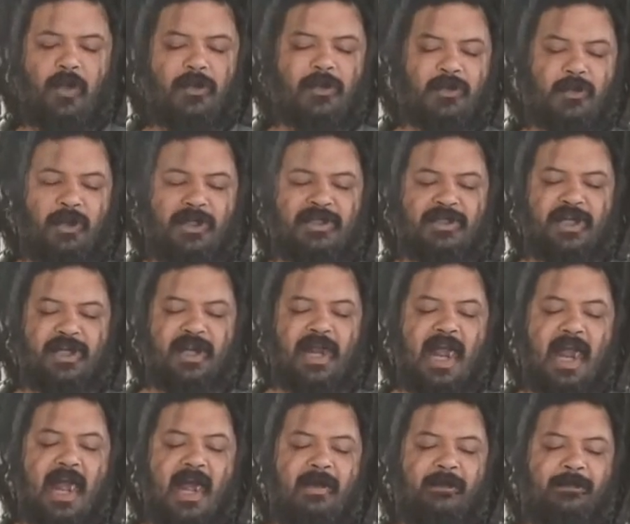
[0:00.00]
twist it in
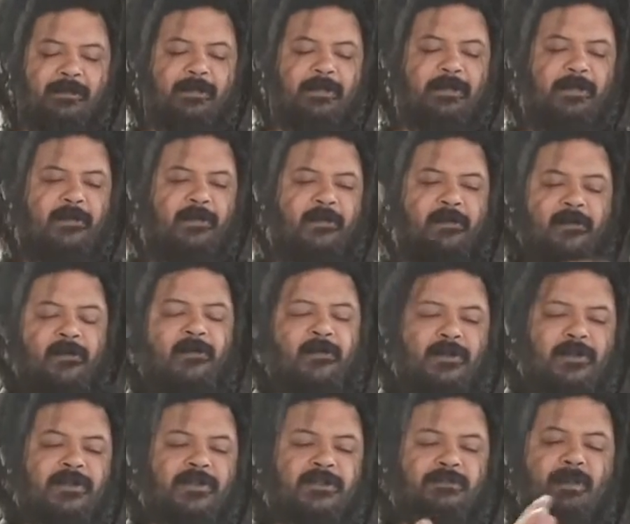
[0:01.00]
half,
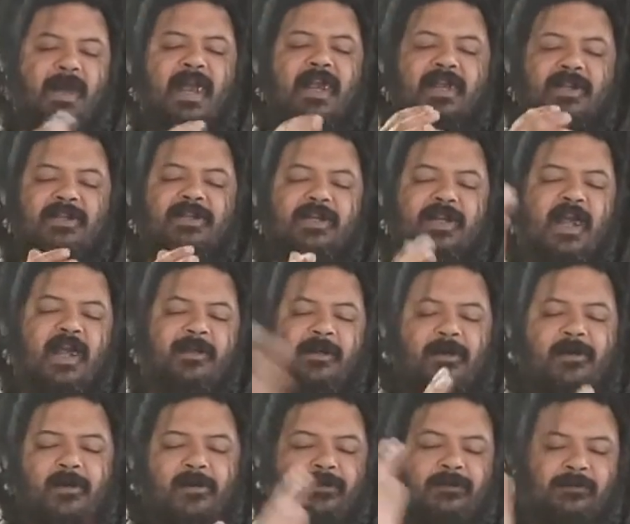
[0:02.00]
smack it
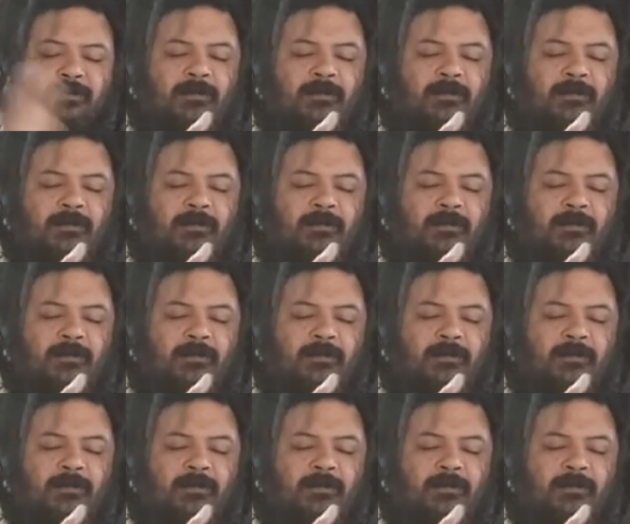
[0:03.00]
together.